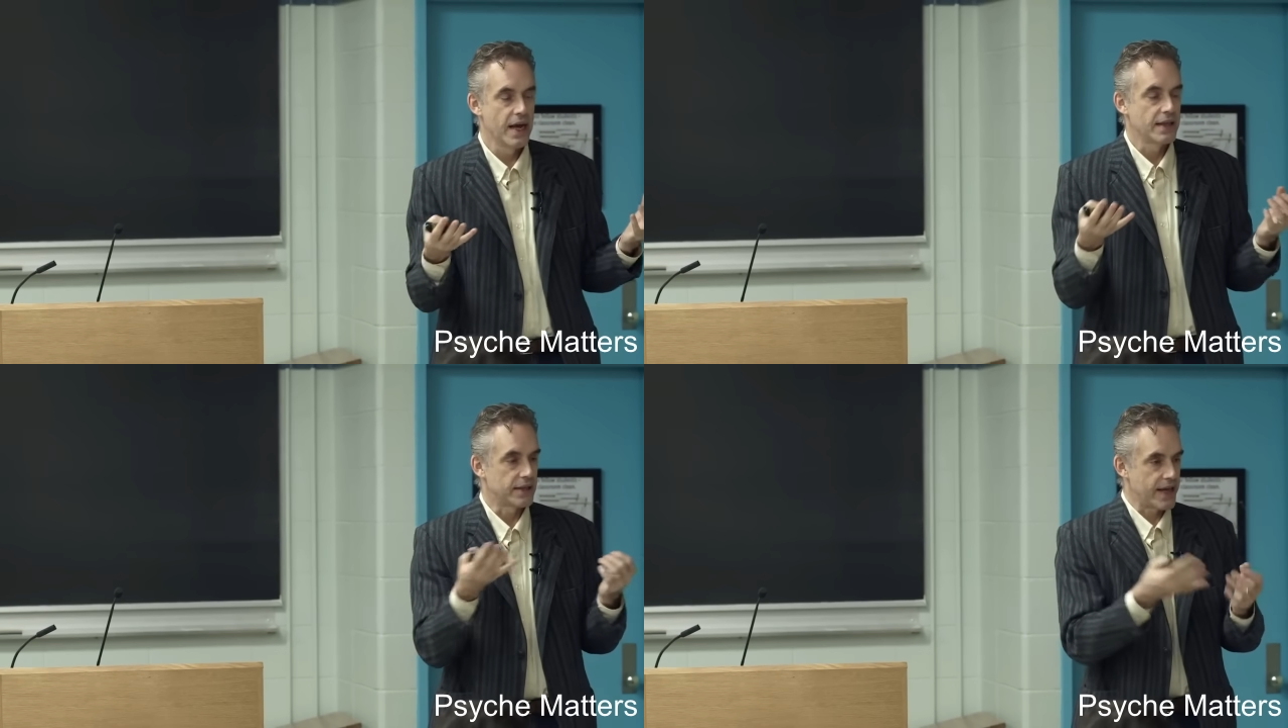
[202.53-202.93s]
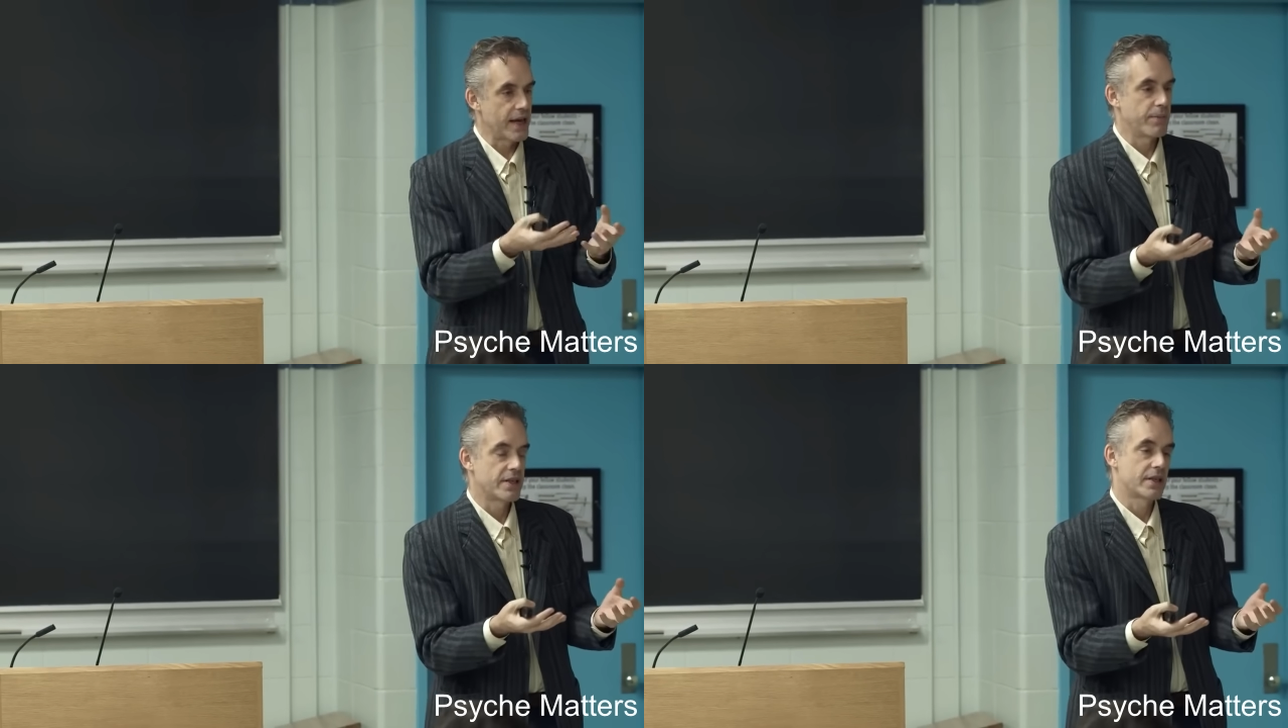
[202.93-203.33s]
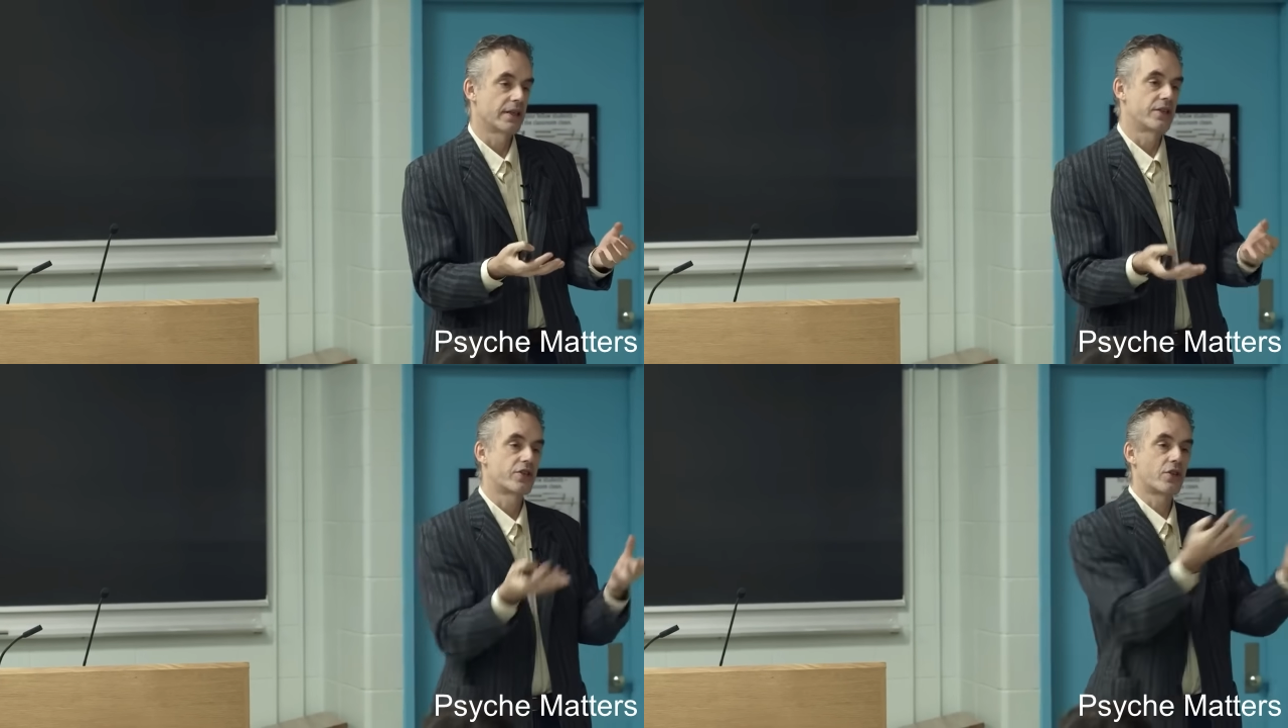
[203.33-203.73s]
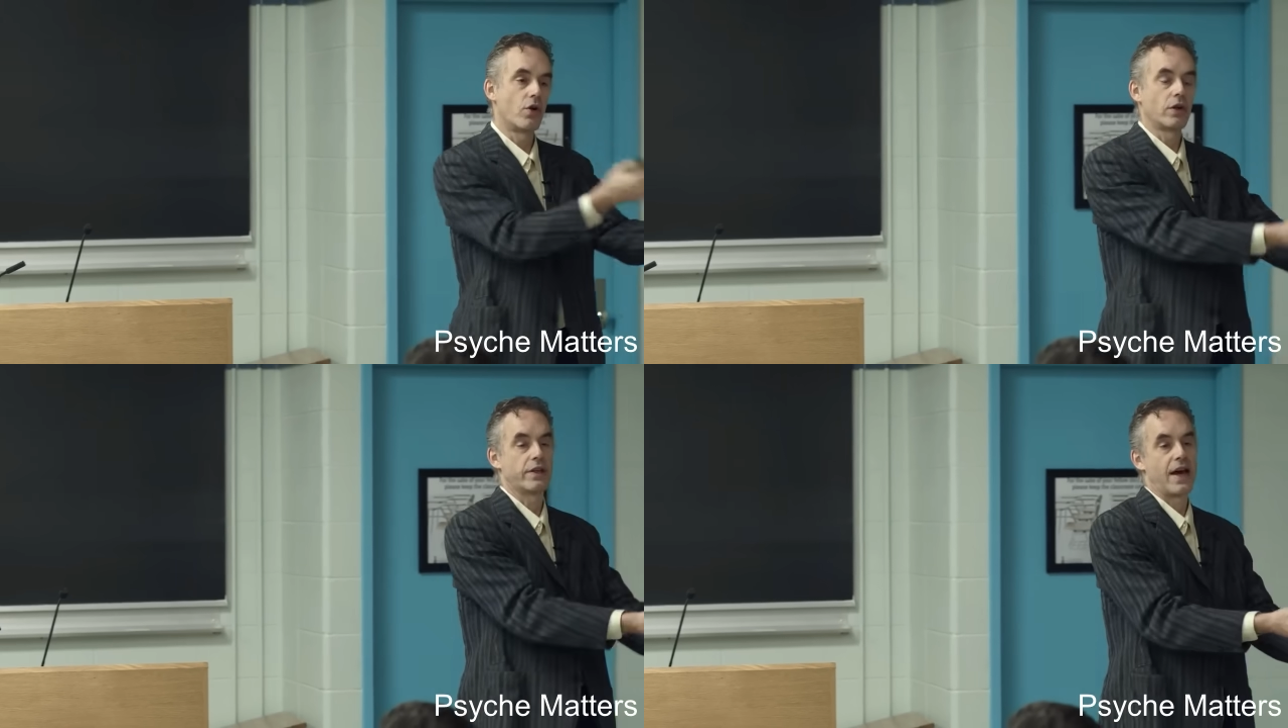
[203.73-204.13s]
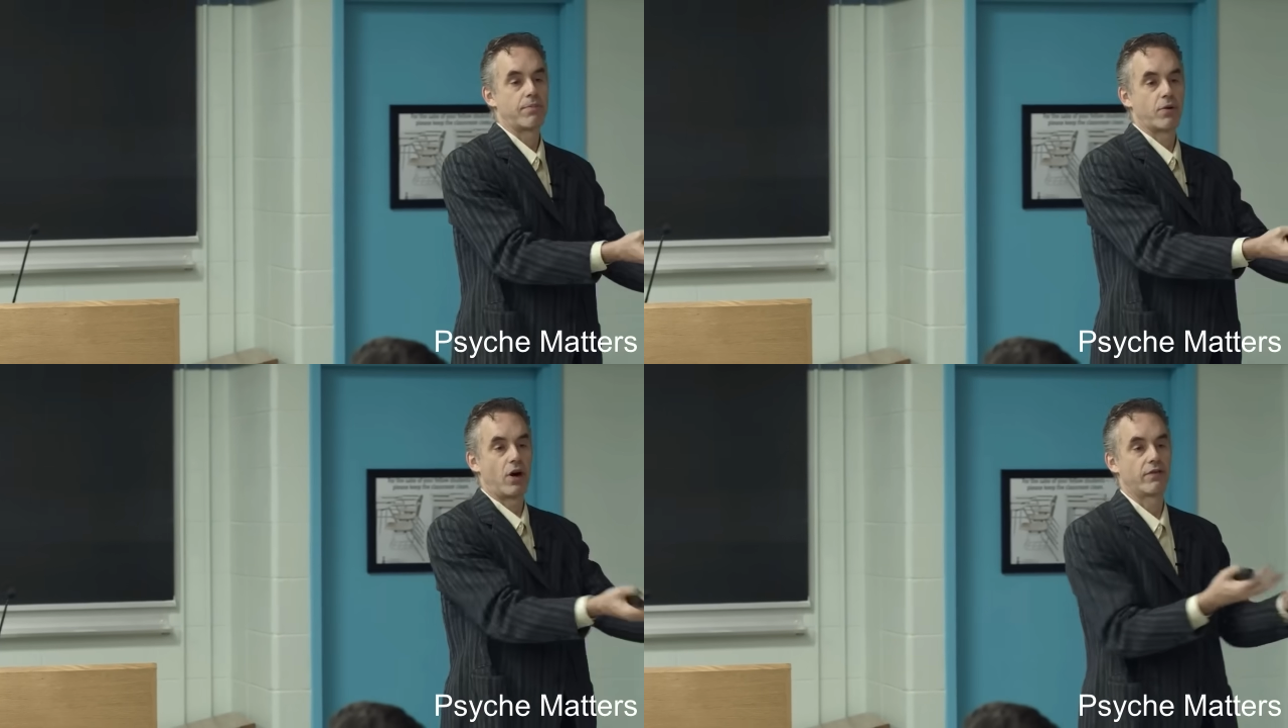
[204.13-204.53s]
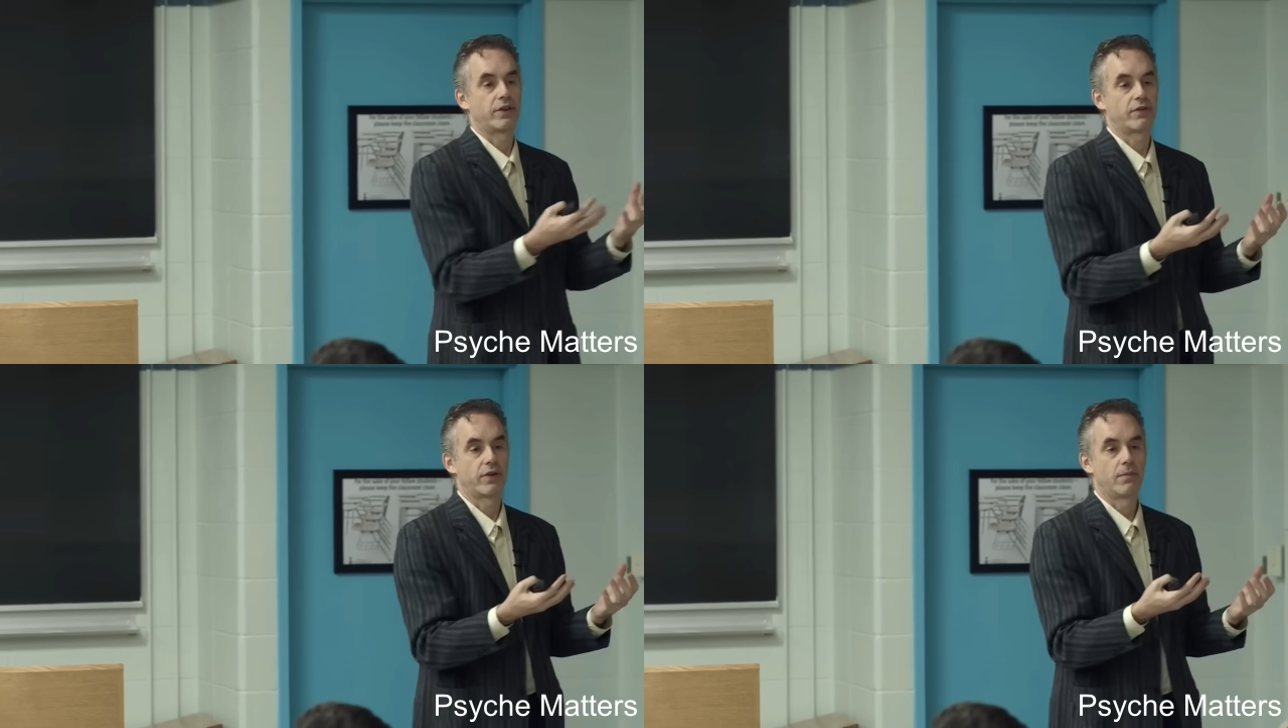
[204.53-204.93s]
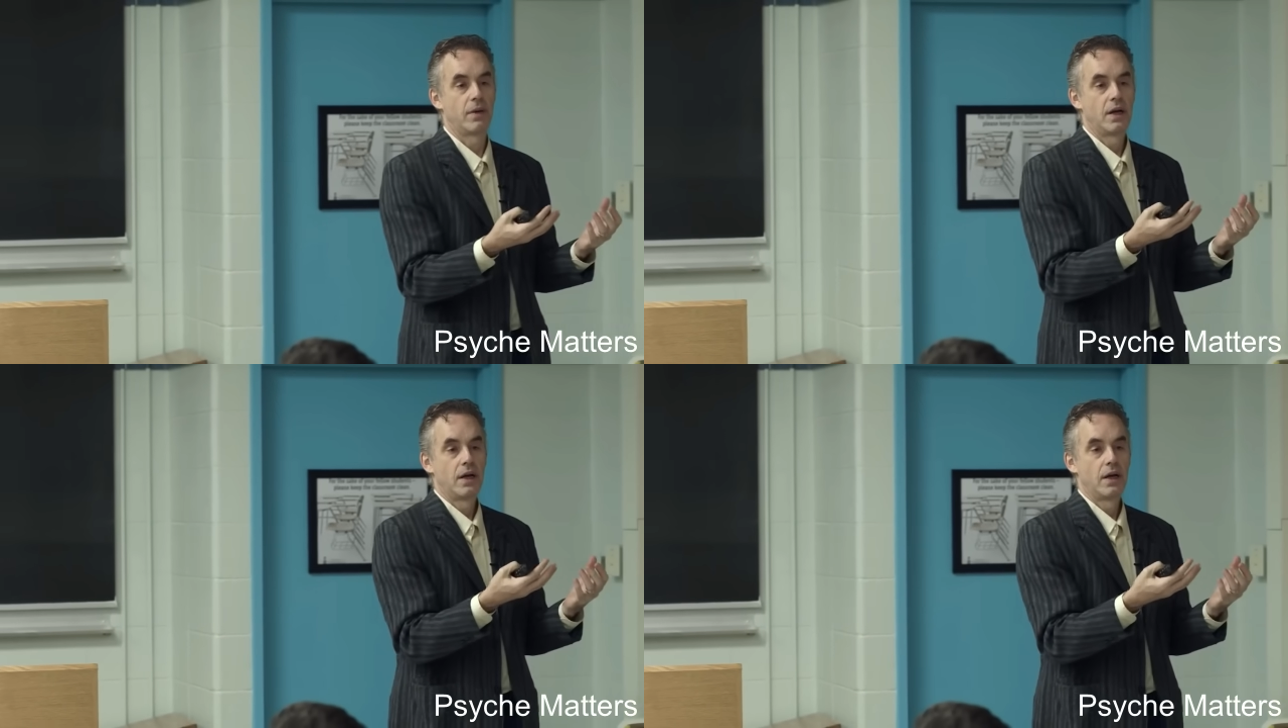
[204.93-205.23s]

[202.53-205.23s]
that they had basically stolen that profit from